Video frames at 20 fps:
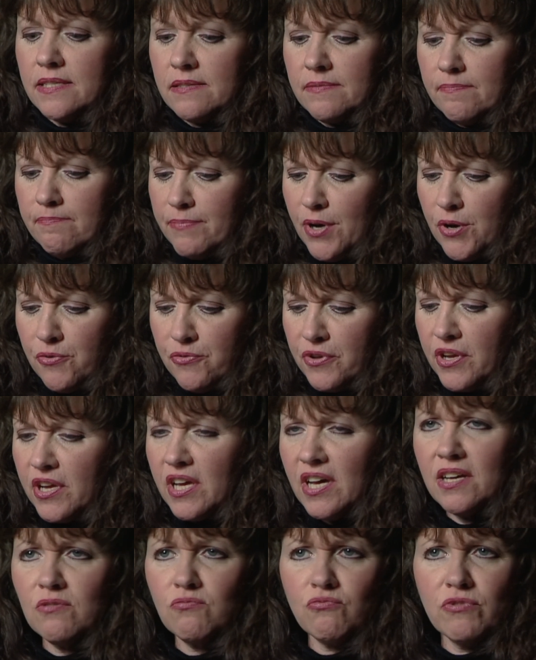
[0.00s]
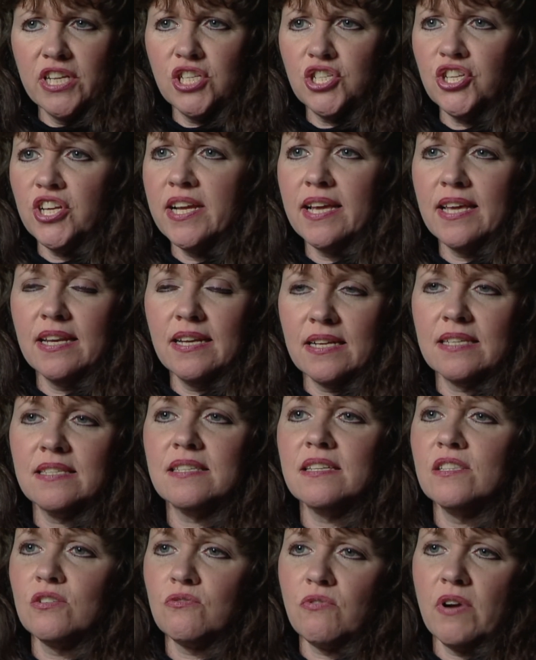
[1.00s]
both gut-wrenching and
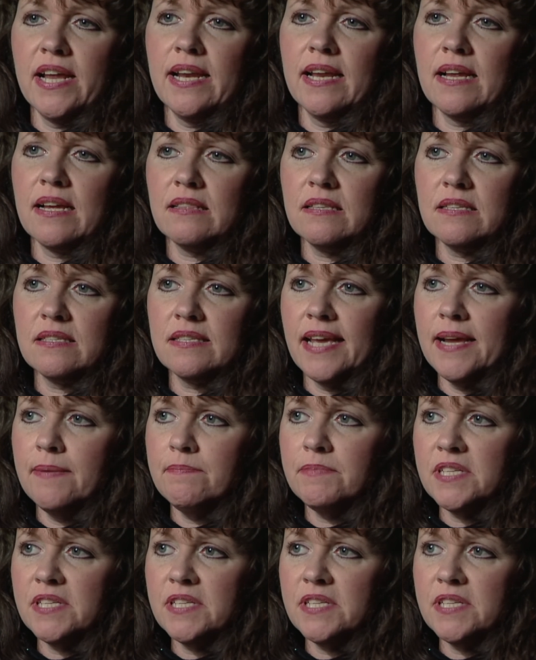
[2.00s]
exhilarating at the same